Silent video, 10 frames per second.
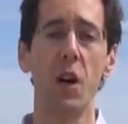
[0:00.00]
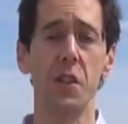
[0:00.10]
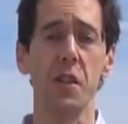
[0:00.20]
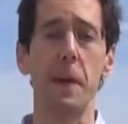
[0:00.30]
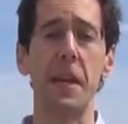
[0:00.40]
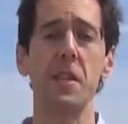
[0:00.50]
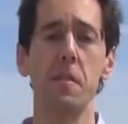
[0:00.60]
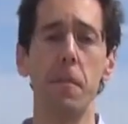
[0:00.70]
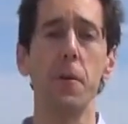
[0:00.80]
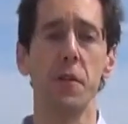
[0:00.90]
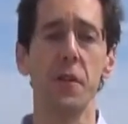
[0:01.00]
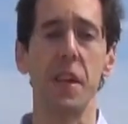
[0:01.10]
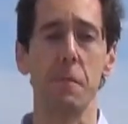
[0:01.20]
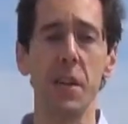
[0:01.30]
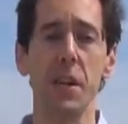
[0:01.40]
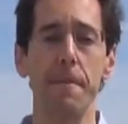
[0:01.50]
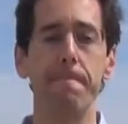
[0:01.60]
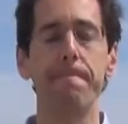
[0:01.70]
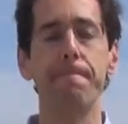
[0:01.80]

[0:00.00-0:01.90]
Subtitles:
I suspect both at the same time.